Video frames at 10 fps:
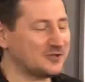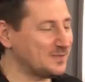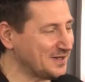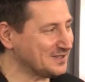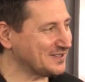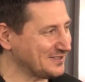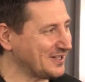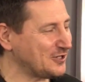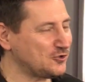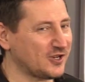out to me is is
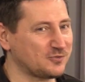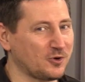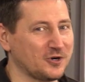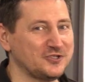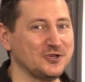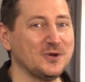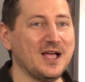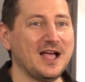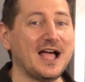like you Transporter Two.